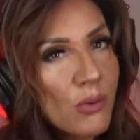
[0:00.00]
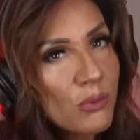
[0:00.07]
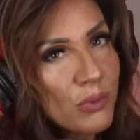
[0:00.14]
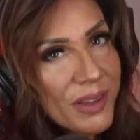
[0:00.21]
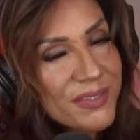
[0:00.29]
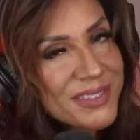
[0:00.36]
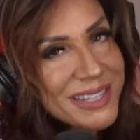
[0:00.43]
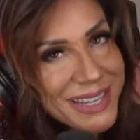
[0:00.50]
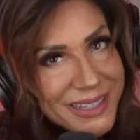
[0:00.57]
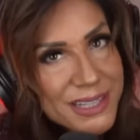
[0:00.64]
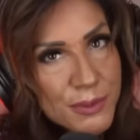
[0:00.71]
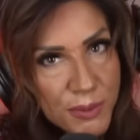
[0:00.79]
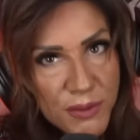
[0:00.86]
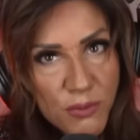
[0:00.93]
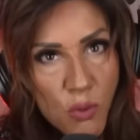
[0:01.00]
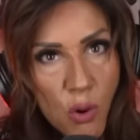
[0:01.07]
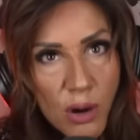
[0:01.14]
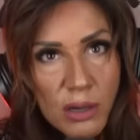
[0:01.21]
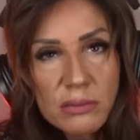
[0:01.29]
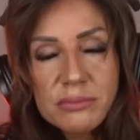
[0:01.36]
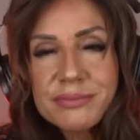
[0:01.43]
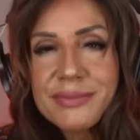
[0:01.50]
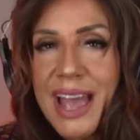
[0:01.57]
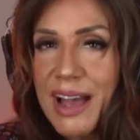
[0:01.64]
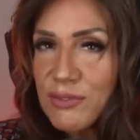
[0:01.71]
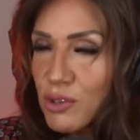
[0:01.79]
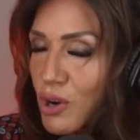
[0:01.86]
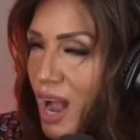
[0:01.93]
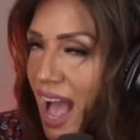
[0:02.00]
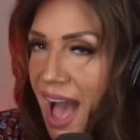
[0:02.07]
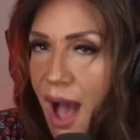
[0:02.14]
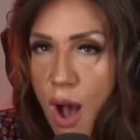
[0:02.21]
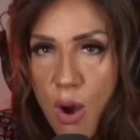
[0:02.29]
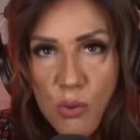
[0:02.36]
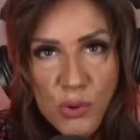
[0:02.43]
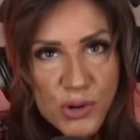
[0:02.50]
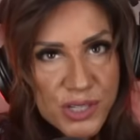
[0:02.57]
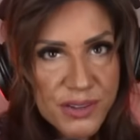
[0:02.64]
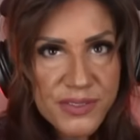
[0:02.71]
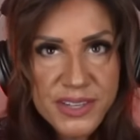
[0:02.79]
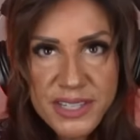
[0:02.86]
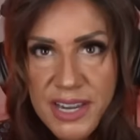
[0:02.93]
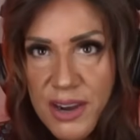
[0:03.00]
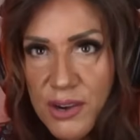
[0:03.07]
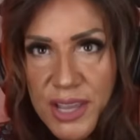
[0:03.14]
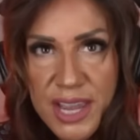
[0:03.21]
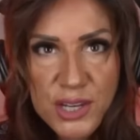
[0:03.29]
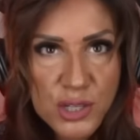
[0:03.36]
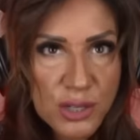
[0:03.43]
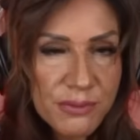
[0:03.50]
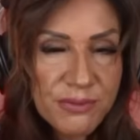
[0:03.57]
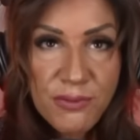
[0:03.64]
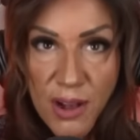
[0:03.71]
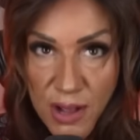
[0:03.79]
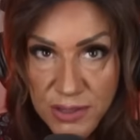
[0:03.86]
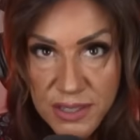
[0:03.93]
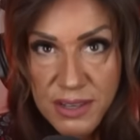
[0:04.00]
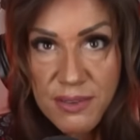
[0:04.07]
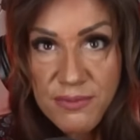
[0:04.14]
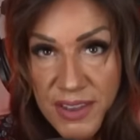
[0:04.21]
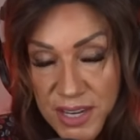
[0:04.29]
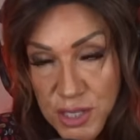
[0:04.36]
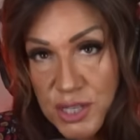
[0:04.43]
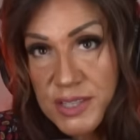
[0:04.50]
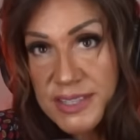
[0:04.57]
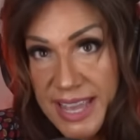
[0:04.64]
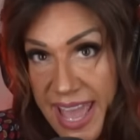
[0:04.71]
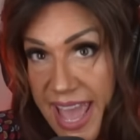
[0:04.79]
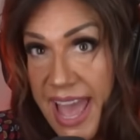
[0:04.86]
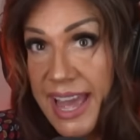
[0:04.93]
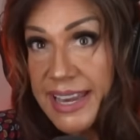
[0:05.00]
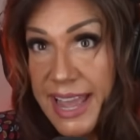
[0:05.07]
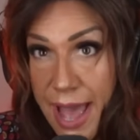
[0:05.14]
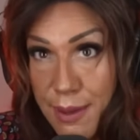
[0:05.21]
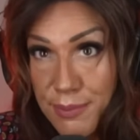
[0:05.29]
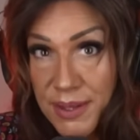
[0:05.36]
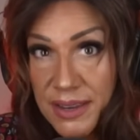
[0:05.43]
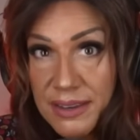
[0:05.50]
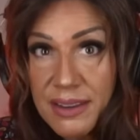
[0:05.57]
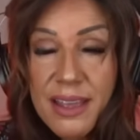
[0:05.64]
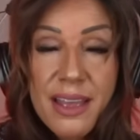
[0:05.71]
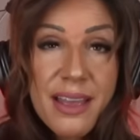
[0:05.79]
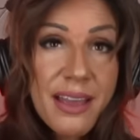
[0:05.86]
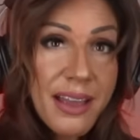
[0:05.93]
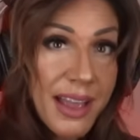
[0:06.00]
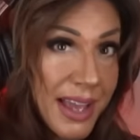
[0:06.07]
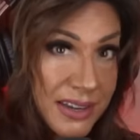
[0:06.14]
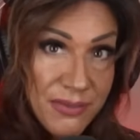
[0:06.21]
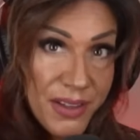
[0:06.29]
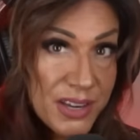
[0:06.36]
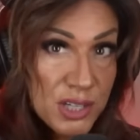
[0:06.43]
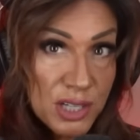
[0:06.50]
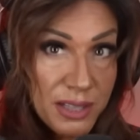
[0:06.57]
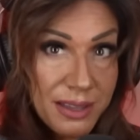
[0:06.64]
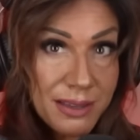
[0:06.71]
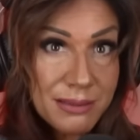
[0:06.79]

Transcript: we've seen this before. After hours of interrogation, false confessions can happen. And eventually,